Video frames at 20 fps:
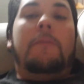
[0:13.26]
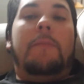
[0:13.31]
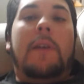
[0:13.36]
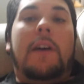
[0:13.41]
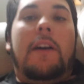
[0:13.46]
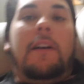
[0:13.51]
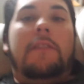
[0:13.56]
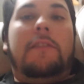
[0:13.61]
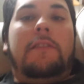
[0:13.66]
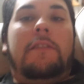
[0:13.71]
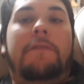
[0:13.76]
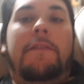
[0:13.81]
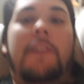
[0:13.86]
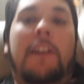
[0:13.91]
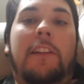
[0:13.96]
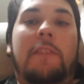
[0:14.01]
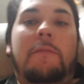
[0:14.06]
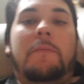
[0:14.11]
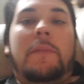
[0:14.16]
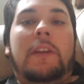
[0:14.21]
about
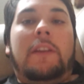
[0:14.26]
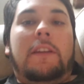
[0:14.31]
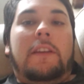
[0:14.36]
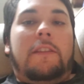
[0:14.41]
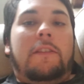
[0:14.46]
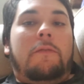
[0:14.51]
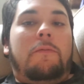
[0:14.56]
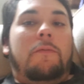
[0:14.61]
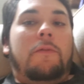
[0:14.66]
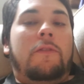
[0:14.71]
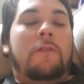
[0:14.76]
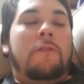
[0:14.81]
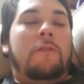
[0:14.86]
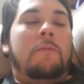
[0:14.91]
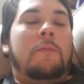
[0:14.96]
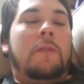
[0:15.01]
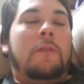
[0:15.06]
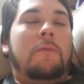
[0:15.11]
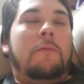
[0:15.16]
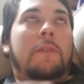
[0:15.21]
development in the
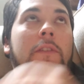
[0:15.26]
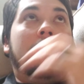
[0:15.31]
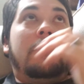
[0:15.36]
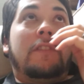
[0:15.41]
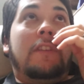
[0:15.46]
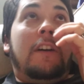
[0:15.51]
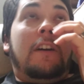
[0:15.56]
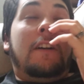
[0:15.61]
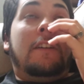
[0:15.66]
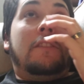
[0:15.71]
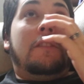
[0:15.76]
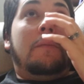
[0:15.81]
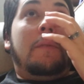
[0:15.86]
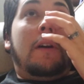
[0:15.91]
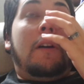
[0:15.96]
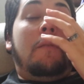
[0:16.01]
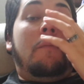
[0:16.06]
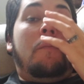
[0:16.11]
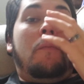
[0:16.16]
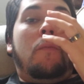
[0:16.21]
womb. We've talked
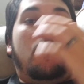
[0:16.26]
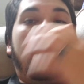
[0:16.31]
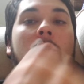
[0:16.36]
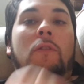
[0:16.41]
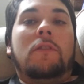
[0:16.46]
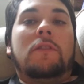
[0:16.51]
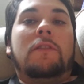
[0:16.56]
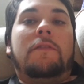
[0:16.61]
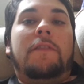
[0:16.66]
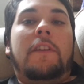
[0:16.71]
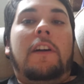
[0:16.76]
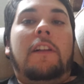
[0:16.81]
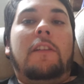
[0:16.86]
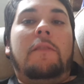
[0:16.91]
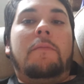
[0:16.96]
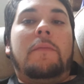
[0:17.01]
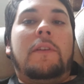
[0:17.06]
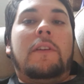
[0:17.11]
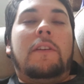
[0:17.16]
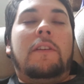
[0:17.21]
about moral
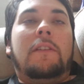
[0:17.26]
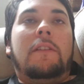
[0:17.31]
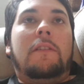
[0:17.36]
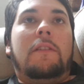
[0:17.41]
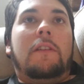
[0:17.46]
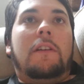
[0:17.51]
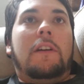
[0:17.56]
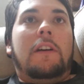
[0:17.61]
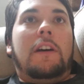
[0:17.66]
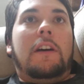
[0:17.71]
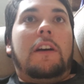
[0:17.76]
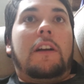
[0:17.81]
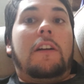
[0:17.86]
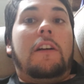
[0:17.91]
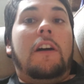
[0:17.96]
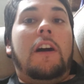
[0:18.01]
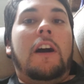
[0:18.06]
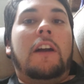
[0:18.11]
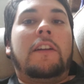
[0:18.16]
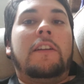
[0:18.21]
development,
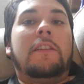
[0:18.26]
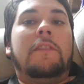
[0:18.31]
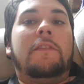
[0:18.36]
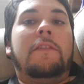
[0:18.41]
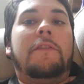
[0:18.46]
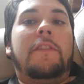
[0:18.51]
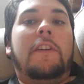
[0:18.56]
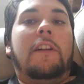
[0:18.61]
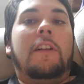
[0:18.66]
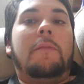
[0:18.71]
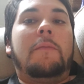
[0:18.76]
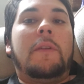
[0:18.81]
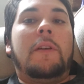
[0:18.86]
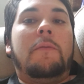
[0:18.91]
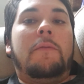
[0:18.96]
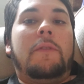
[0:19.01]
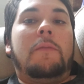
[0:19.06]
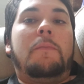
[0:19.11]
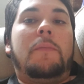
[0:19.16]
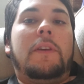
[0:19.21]
cognitive
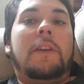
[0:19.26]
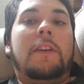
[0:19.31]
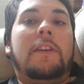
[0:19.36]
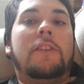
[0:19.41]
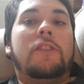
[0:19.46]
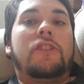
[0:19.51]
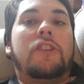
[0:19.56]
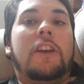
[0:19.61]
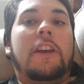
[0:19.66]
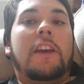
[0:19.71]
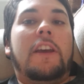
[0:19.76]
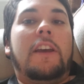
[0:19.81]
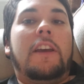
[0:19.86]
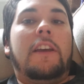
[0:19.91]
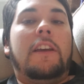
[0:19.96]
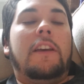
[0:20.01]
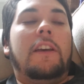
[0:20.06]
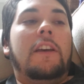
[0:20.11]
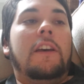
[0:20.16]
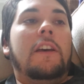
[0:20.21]
development with
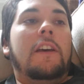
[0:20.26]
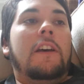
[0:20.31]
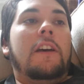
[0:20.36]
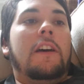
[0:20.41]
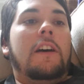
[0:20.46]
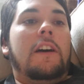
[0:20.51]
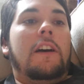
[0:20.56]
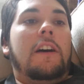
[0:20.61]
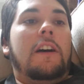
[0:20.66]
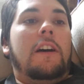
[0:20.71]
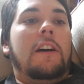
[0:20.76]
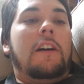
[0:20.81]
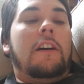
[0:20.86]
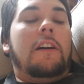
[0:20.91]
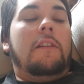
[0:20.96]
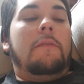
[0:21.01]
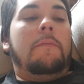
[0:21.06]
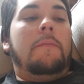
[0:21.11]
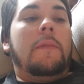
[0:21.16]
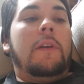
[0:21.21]
Piaget.
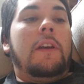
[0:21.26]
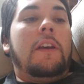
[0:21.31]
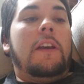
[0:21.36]
And